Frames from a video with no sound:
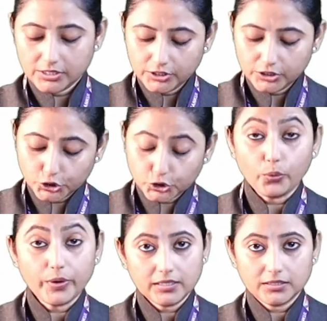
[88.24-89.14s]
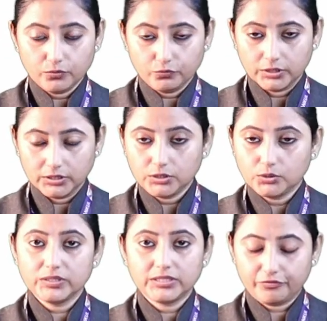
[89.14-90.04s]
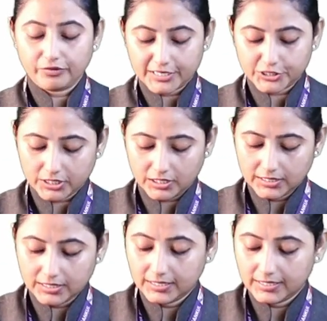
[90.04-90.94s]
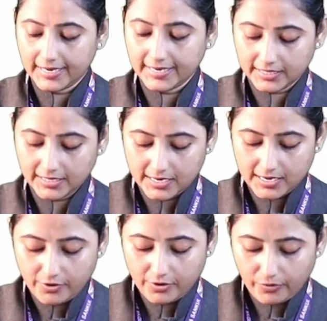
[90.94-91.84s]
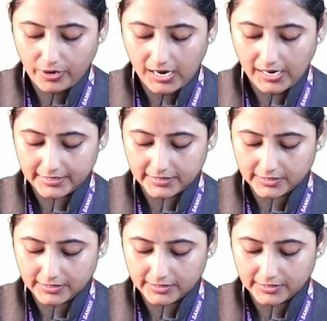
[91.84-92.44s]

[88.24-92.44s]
Showing the word with the flashcard, like I.